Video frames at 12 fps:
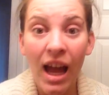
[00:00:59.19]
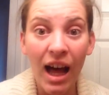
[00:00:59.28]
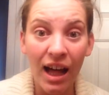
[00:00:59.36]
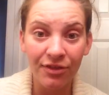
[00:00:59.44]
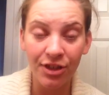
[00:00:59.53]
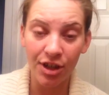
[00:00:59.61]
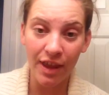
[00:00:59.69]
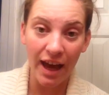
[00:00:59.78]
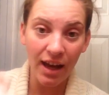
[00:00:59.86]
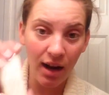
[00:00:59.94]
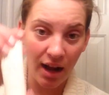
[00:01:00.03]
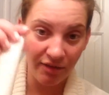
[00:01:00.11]
After
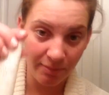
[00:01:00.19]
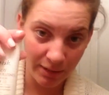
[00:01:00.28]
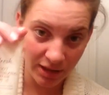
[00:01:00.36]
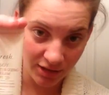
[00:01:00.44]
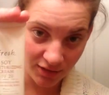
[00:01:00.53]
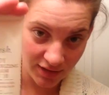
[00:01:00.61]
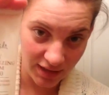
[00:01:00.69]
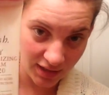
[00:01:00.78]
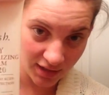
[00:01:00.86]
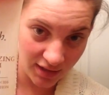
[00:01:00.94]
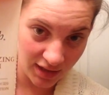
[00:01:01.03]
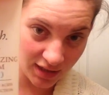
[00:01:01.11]
that, I've been
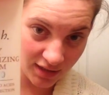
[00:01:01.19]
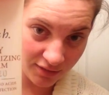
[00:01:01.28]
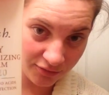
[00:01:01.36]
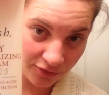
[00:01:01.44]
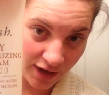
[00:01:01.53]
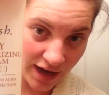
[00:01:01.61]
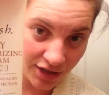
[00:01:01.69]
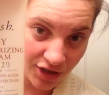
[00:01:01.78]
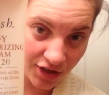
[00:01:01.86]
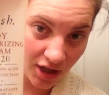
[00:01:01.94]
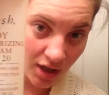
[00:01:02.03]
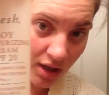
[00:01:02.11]
using the
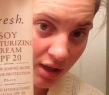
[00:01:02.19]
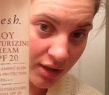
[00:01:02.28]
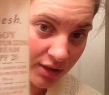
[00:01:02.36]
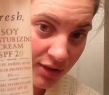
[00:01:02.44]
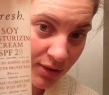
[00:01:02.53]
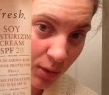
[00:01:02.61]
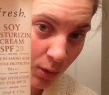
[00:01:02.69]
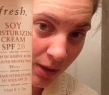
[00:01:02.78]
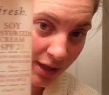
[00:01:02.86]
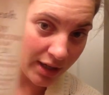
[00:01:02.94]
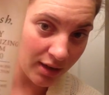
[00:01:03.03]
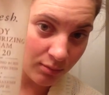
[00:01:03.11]
Fresh
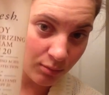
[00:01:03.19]
Soy